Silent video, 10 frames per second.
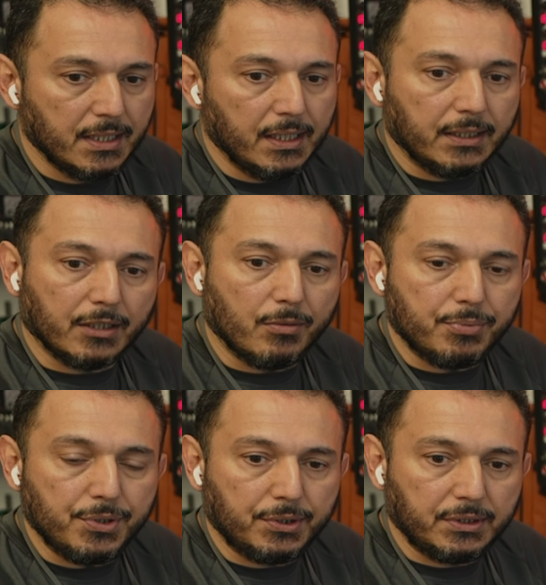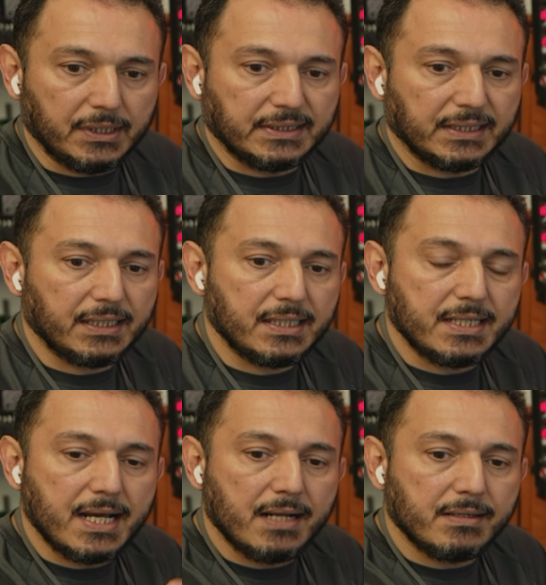The computer is sending
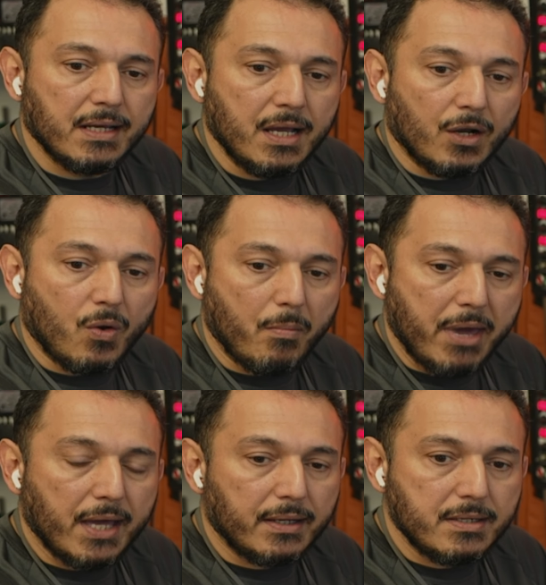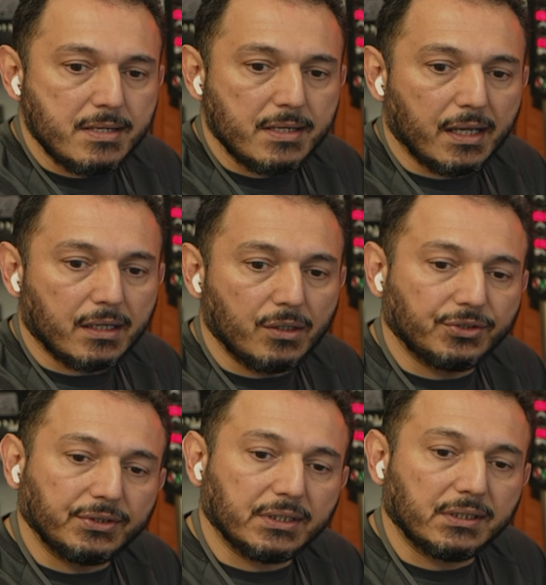that command, it
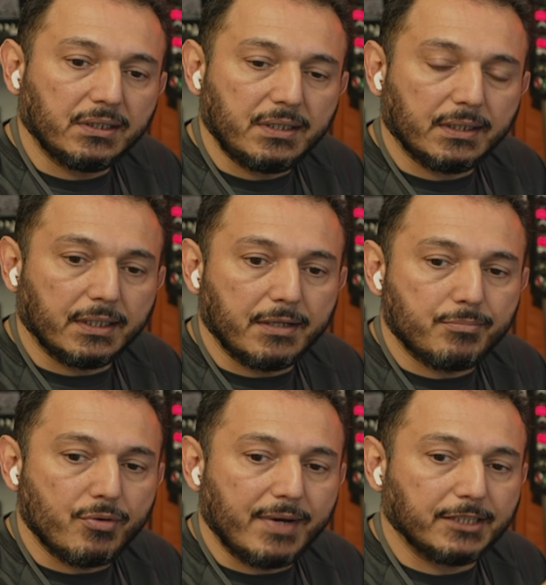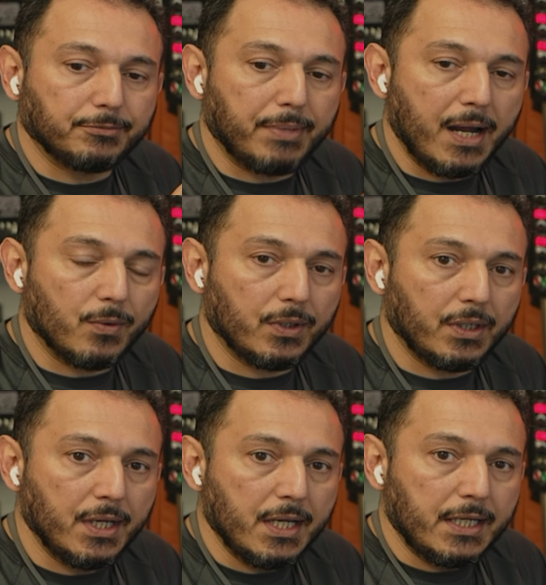closes the contact and then provides power
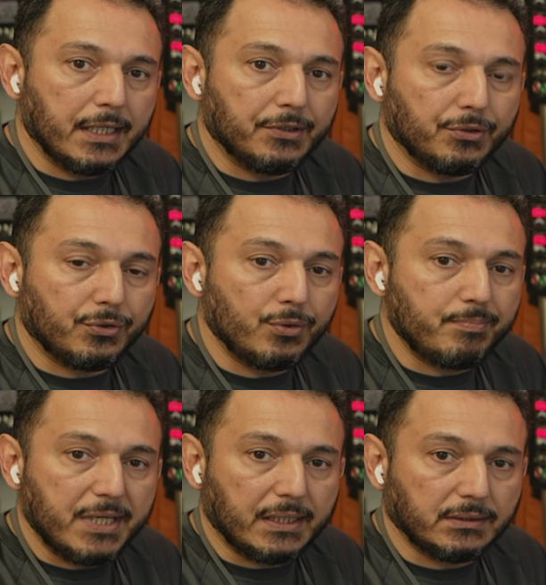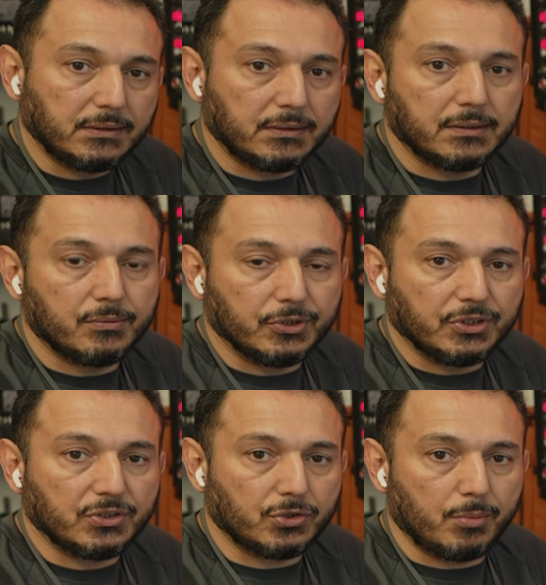into 2 pins, which
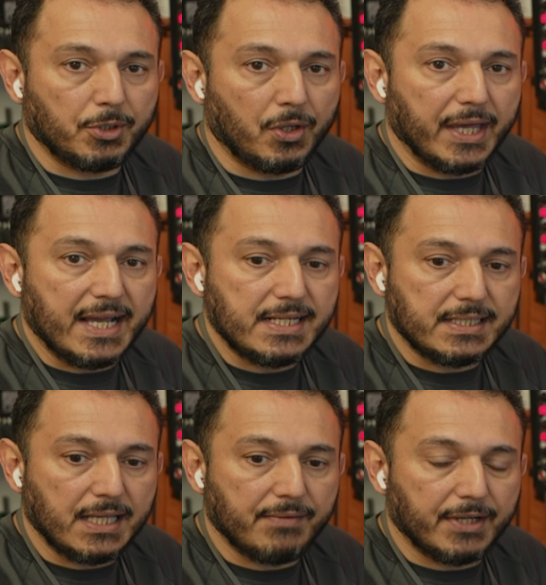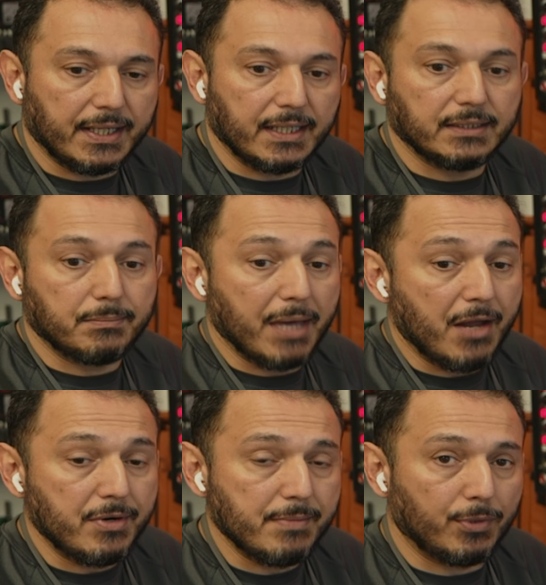is terminal 87. Again, it's a
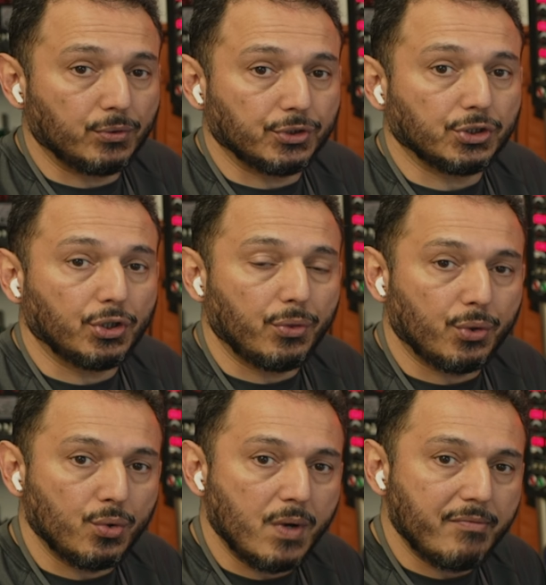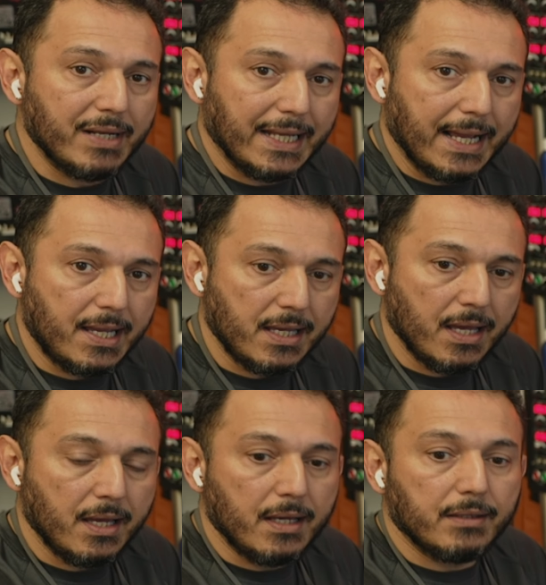battery voltage through a relay,
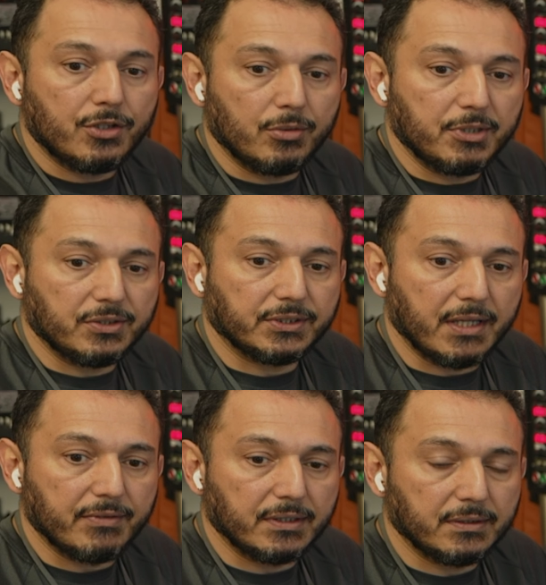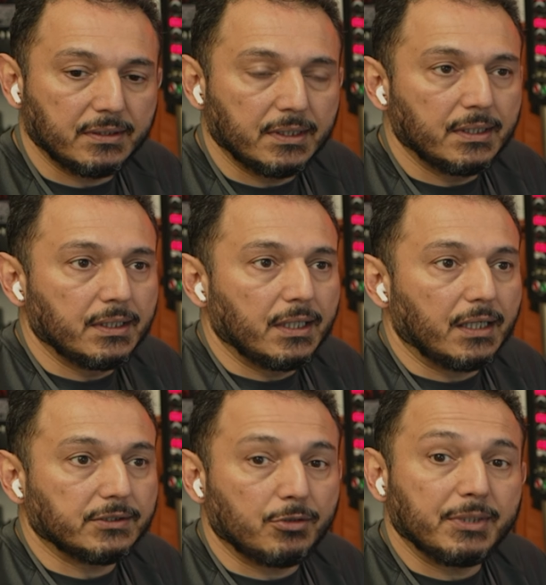terminal
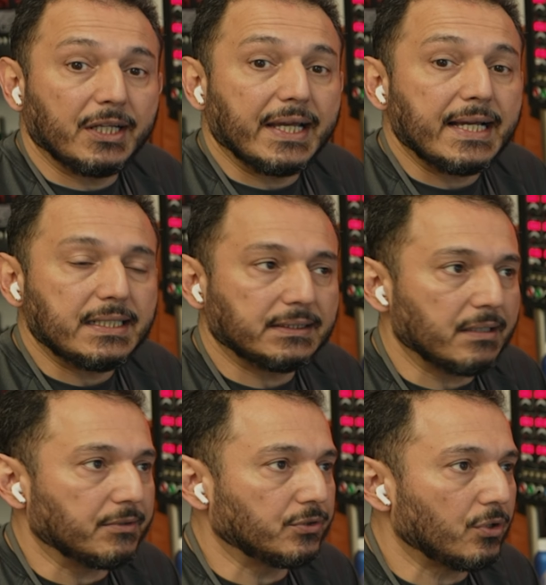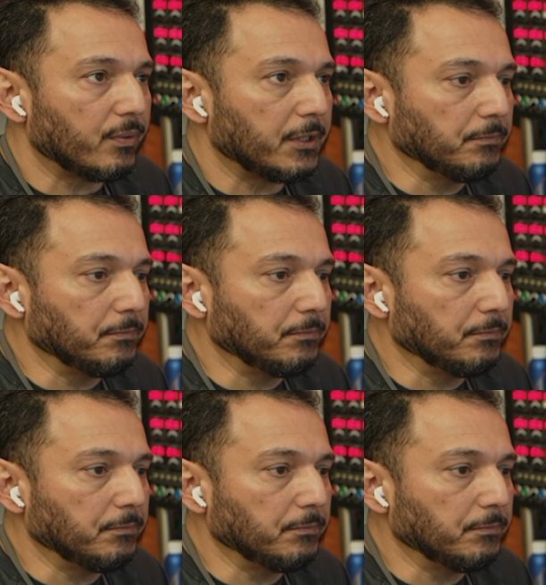87, sorry.